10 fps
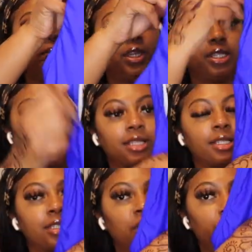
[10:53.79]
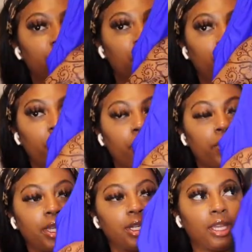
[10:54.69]
This has a zipper all the
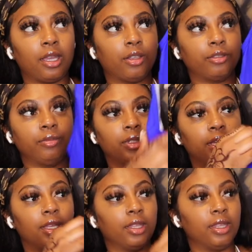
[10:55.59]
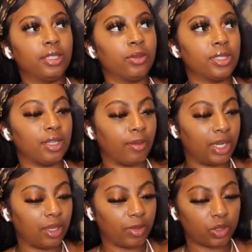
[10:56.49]
way down. This one is in a
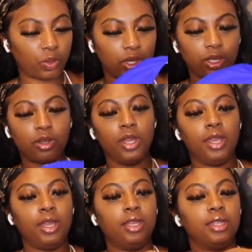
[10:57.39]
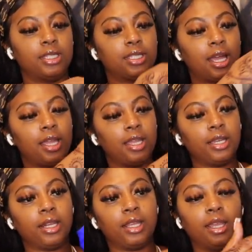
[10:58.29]
medium as well. The
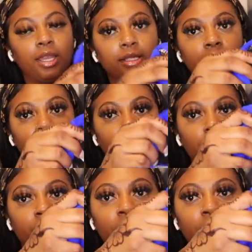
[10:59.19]
side has the little